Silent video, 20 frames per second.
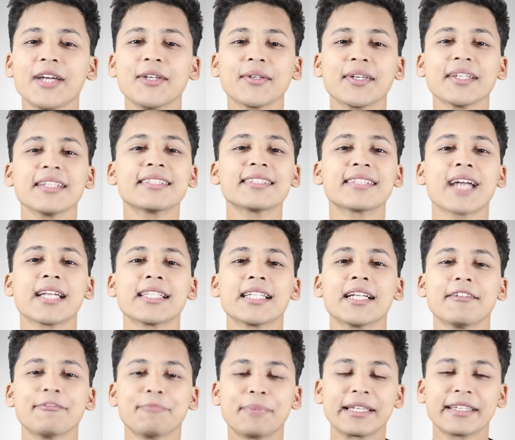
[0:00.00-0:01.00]
you can start
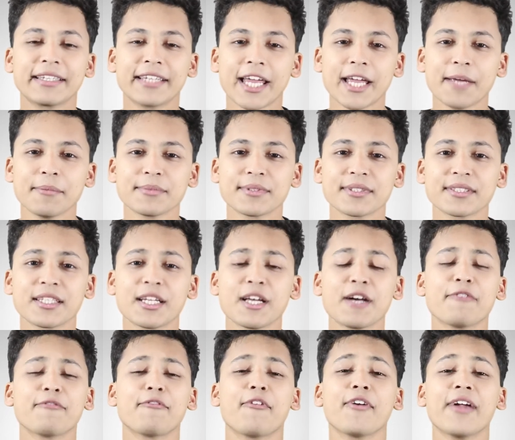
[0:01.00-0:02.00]
developing games
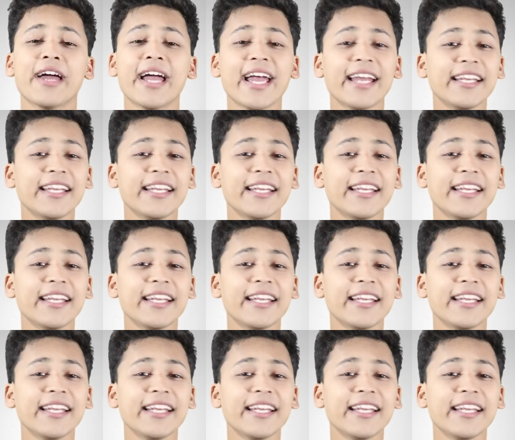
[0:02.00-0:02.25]
for